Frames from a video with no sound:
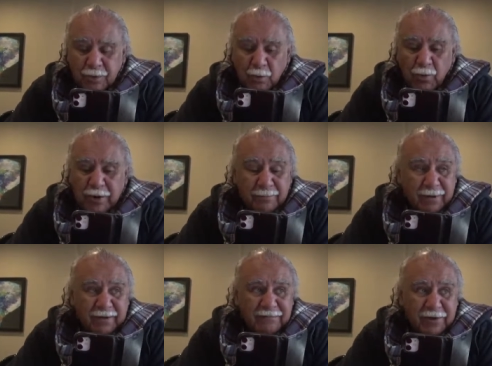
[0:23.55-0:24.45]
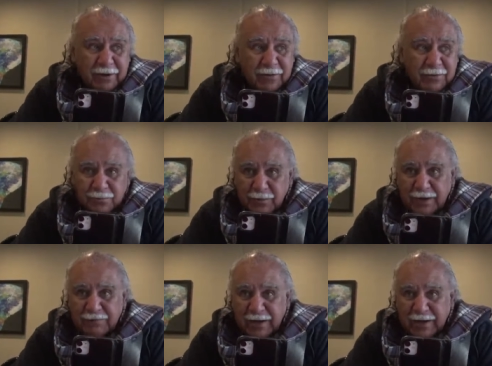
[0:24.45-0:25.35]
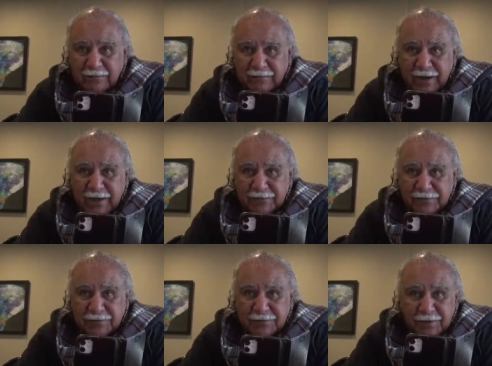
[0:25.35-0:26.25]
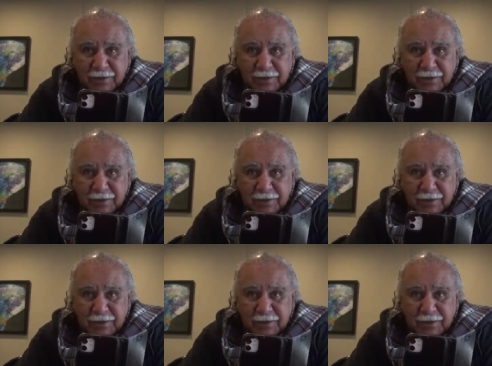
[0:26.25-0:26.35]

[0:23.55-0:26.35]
One a black fellow, one of a half-caste, and,